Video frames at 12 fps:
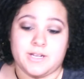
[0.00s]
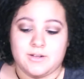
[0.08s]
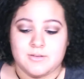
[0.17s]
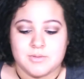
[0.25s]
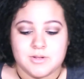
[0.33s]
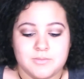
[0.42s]
up.
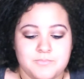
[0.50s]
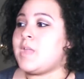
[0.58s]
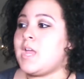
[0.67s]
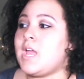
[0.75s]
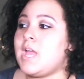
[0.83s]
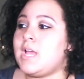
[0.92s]

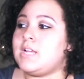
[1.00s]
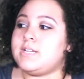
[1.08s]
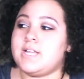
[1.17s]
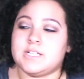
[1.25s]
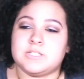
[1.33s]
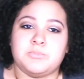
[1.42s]

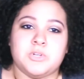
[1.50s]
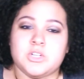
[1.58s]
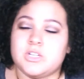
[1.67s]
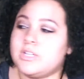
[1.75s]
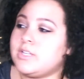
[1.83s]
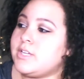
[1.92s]
Next book
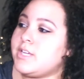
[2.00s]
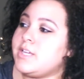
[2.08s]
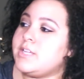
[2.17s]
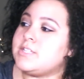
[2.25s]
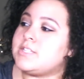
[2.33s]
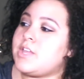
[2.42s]

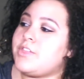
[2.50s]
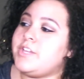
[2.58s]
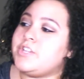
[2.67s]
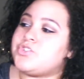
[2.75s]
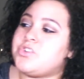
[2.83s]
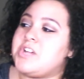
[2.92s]
is The
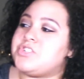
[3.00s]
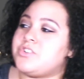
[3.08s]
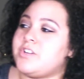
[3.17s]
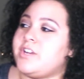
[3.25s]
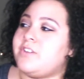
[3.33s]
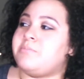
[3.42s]

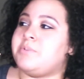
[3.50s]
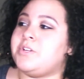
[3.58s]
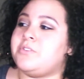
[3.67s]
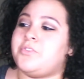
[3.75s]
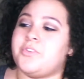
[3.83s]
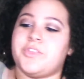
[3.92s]
Treachery of
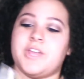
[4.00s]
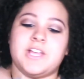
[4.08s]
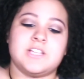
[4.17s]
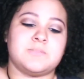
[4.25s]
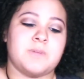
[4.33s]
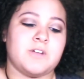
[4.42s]
Beautiful
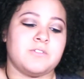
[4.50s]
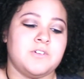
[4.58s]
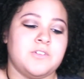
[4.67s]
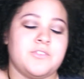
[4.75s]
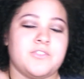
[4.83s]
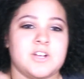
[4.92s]
Things by
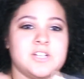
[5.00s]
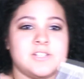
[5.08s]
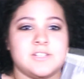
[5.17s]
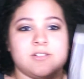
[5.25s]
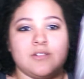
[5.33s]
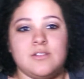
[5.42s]
Ruth
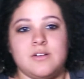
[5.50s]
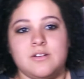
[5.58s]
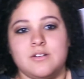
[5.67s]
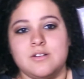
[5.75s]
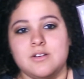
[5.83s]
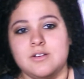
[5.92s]
Francis
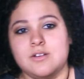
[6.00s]
Long.